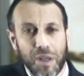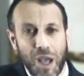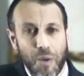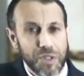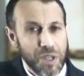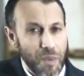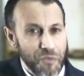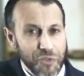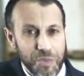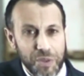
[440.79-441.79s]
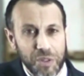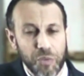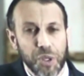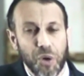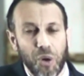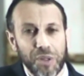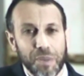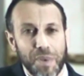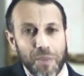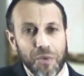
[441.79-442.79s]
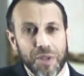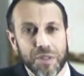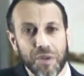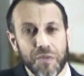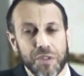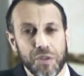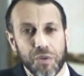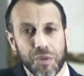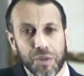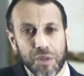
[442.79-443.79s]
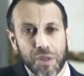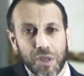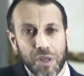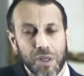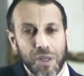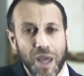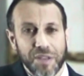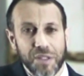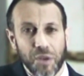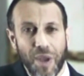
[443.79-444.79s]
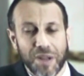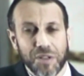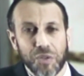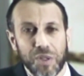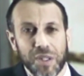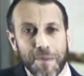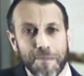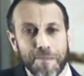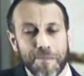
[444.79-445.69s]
and was comfortable in recalling memories of his youth and his interactions with them.